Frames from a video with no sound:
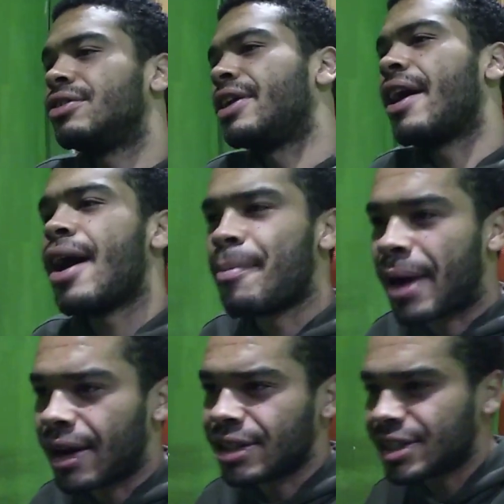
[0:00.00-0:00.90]
Yeah,
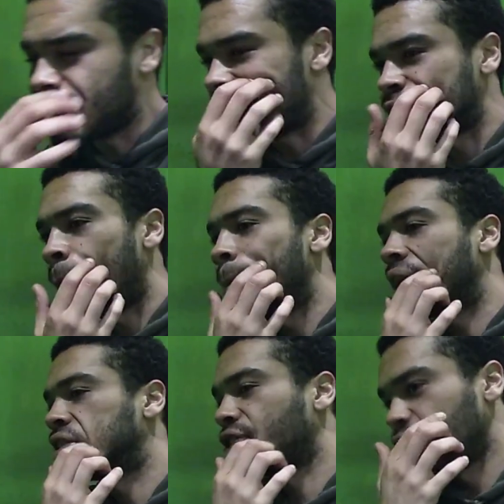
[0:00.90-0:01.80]
man, it's like some
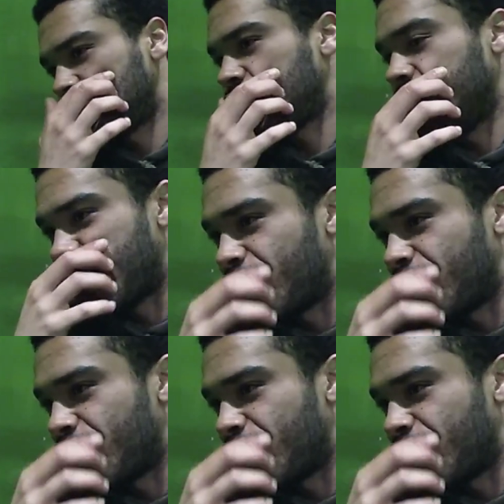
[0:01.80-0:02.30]
Mexican shit.